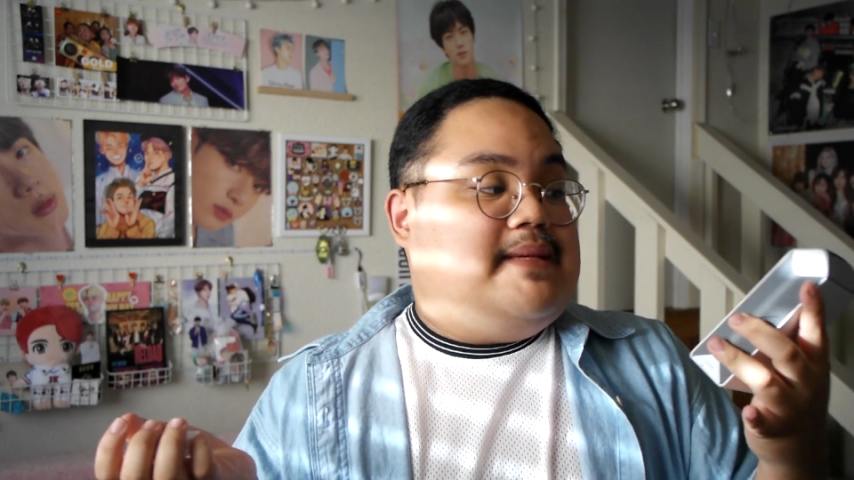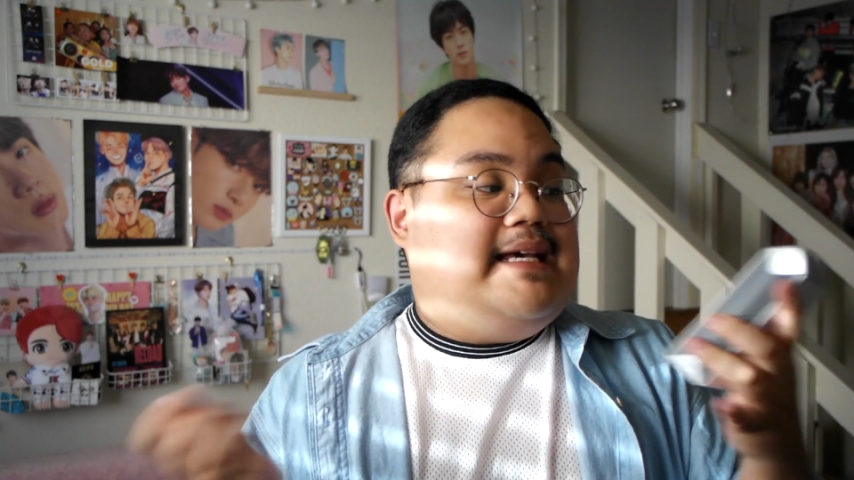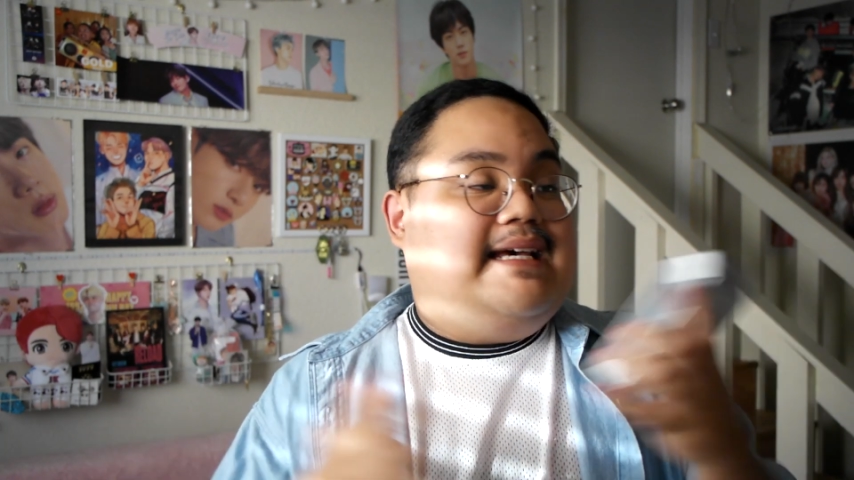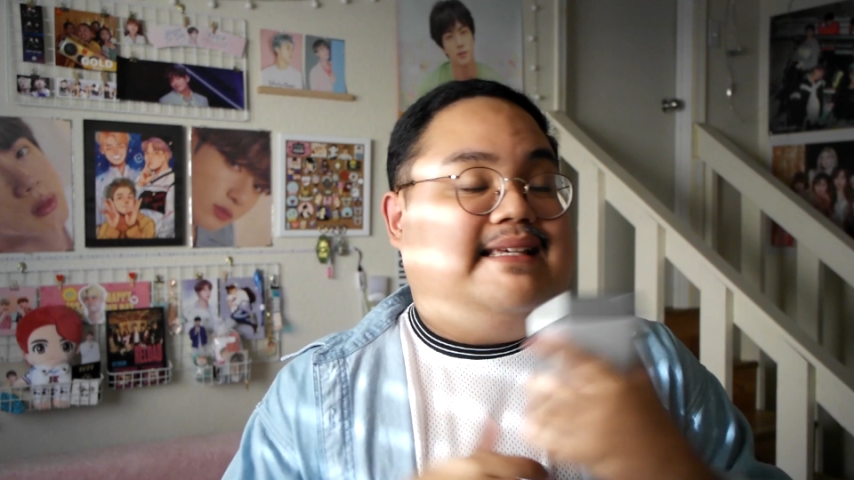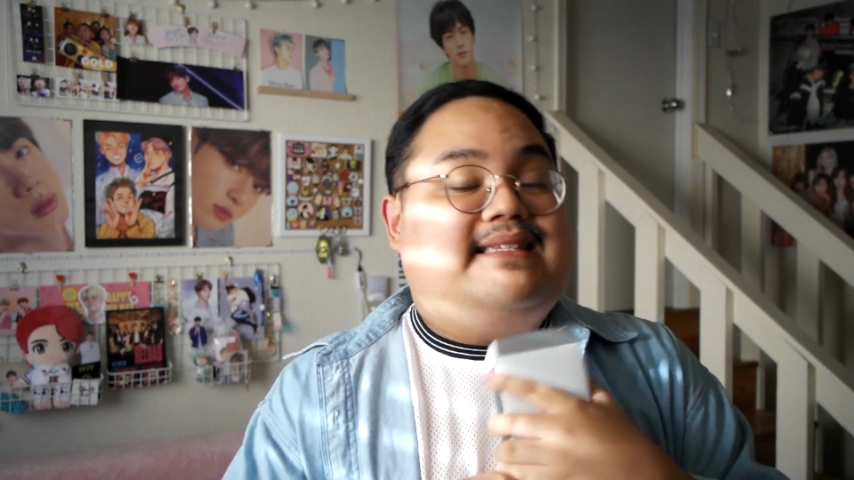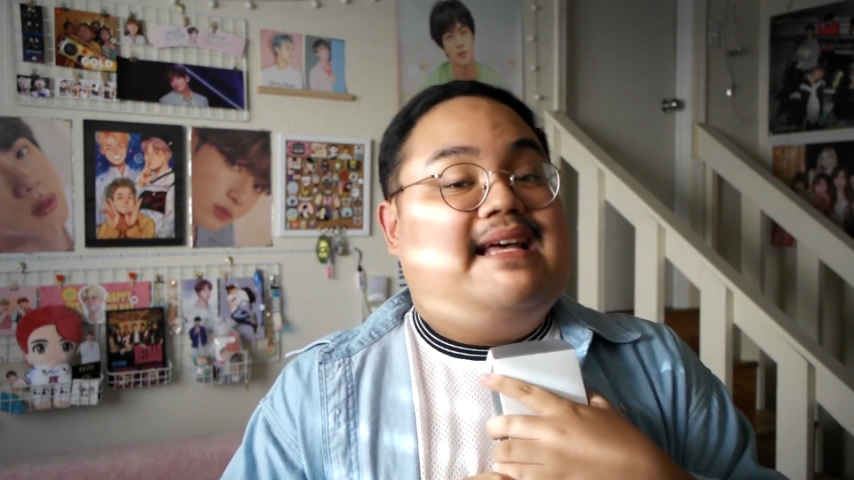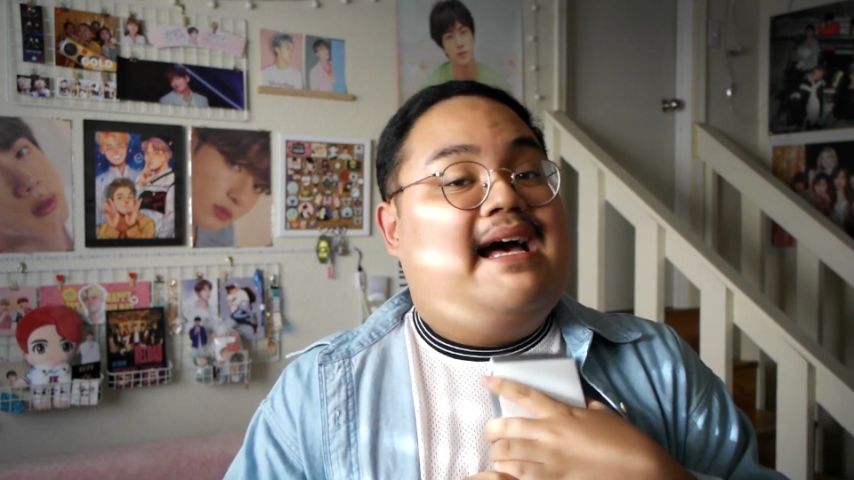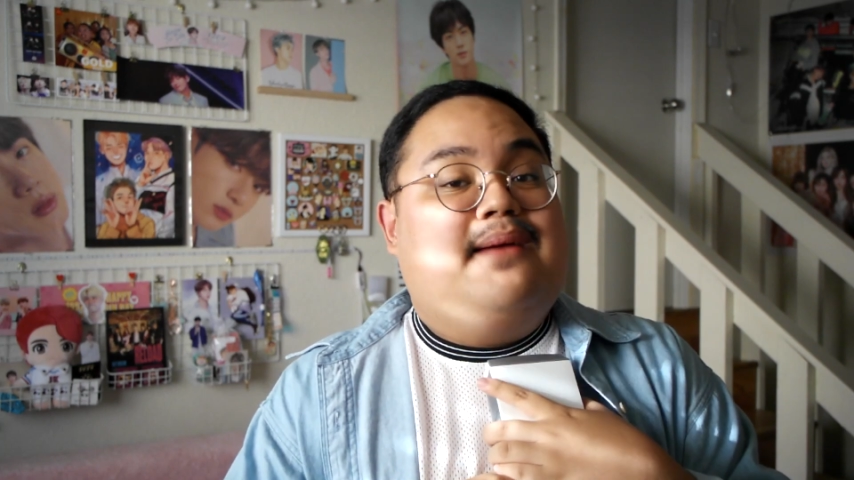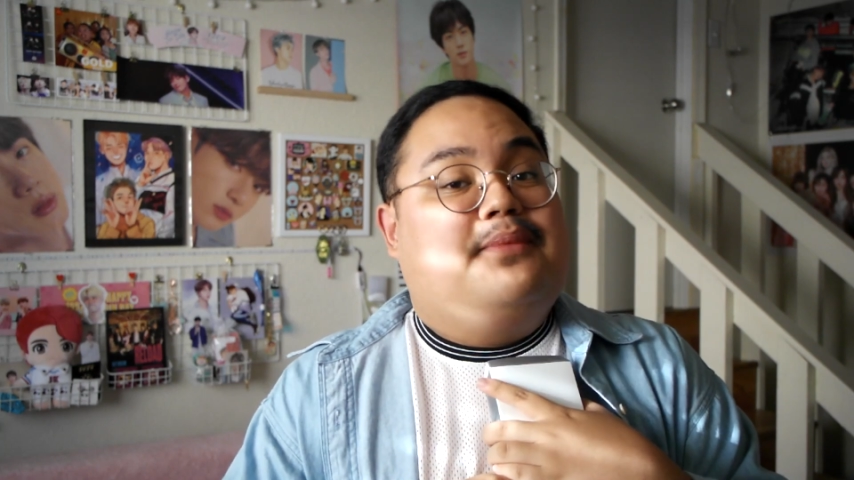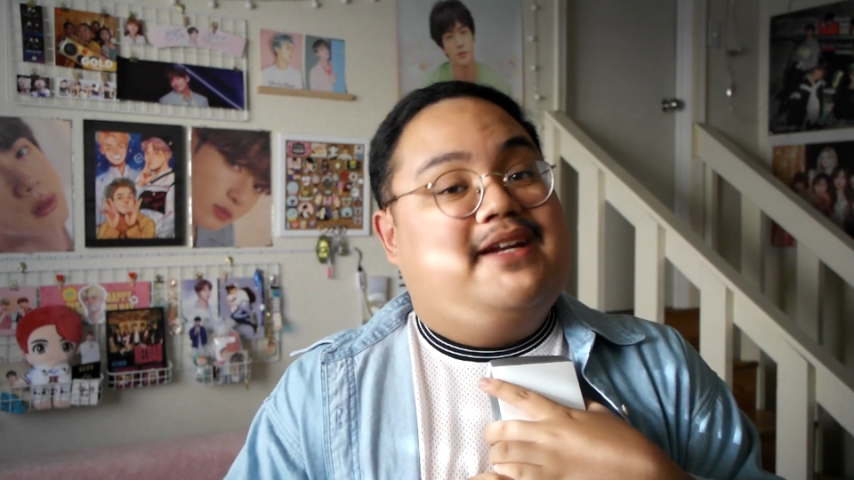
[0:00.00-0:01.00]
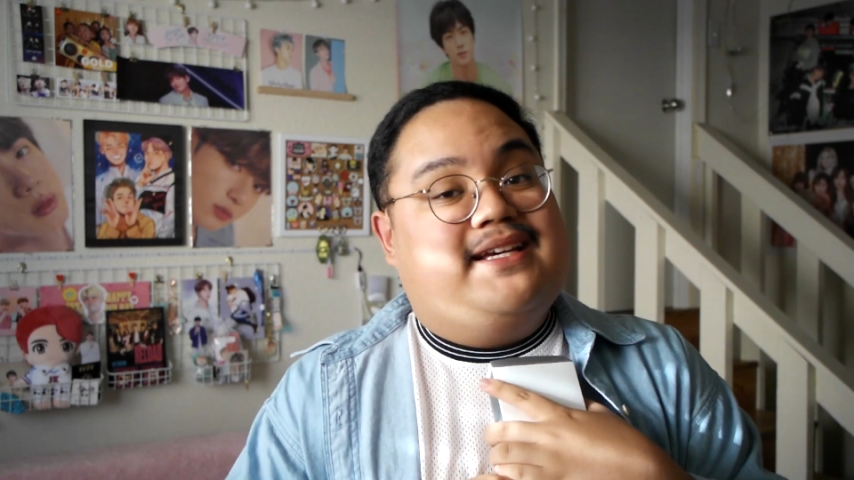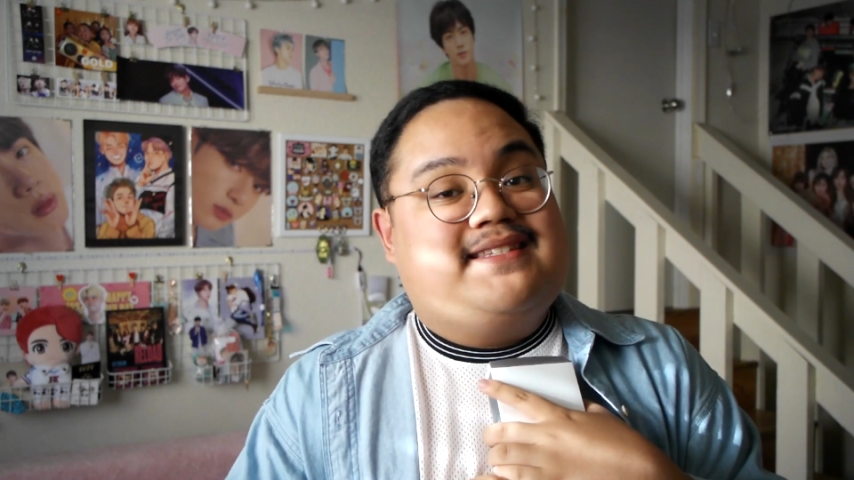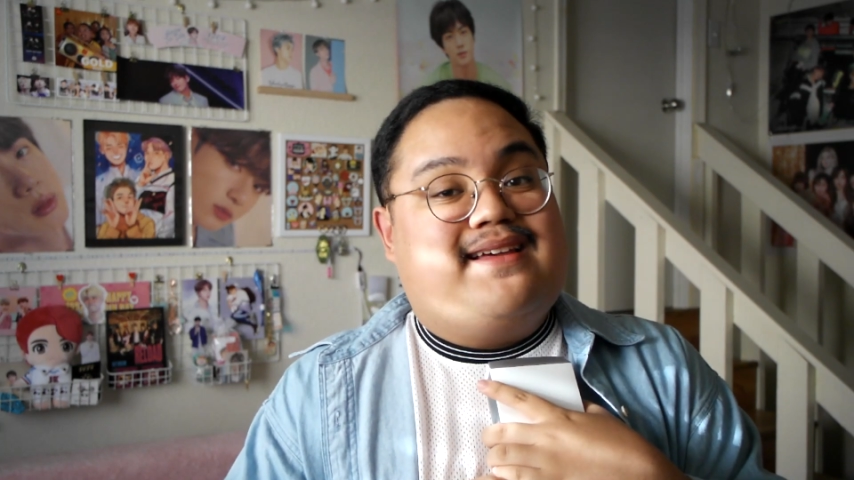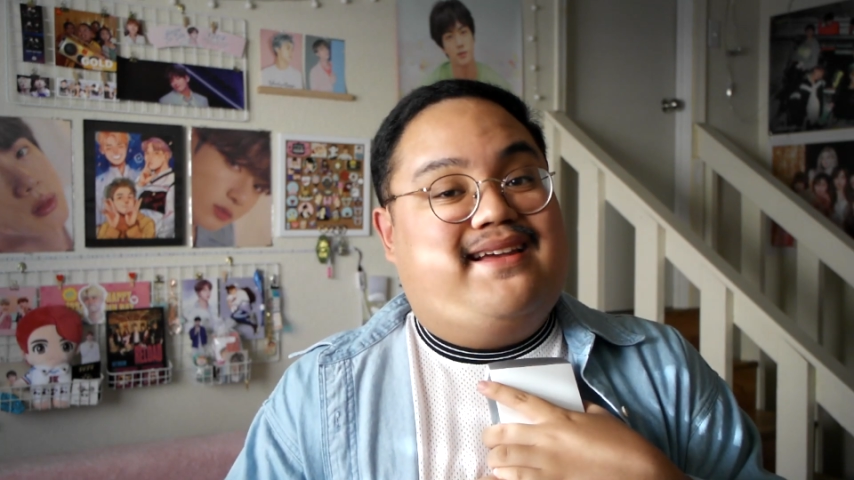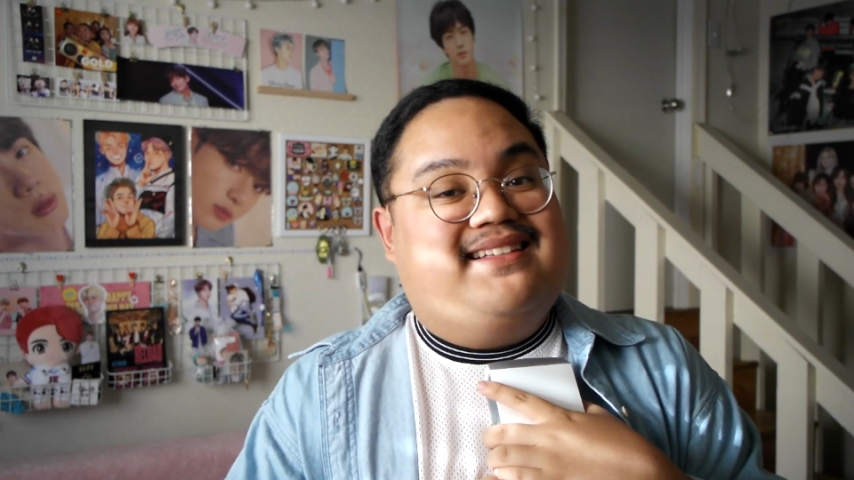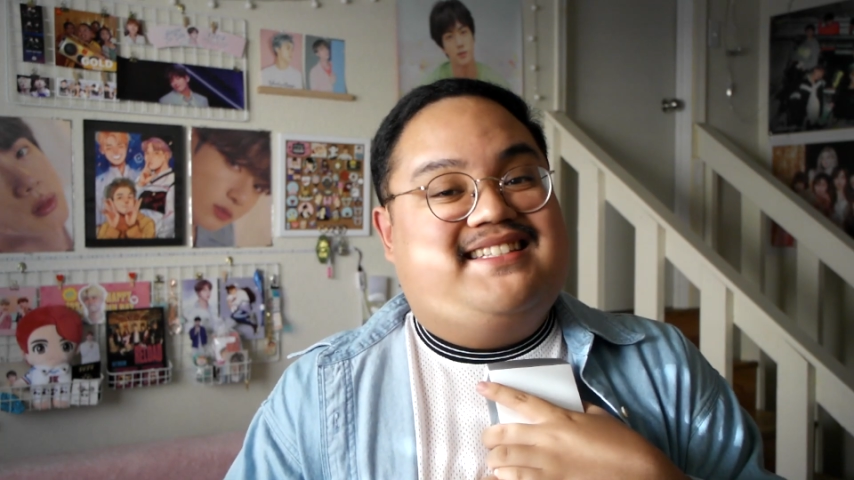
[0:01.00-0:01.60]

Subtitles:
because I am pretty excited.